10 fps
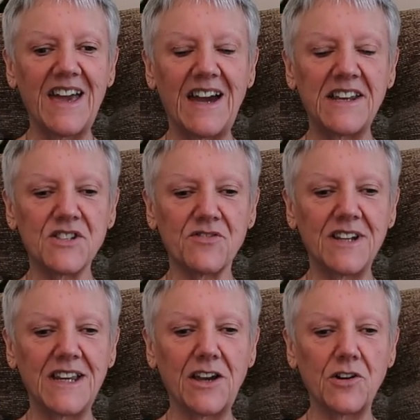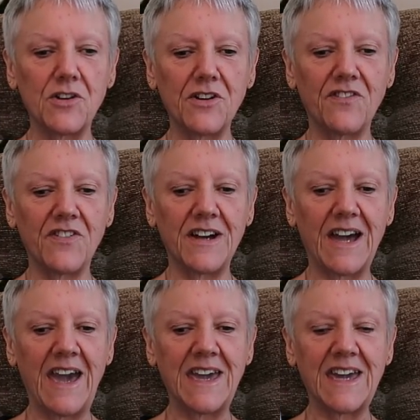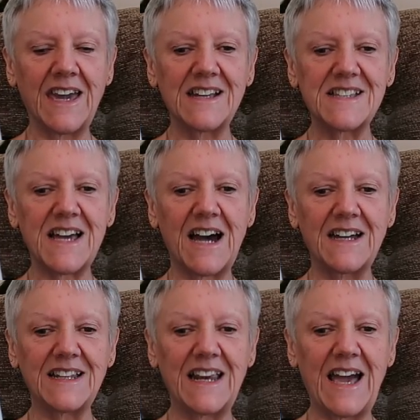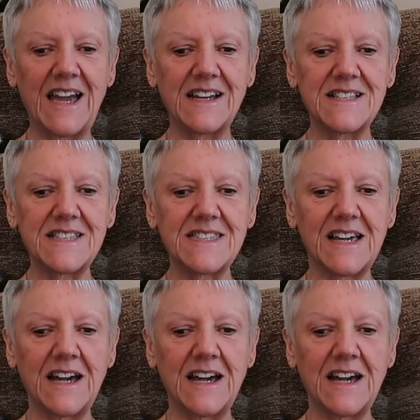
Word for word: And it's really good for aching and tired legs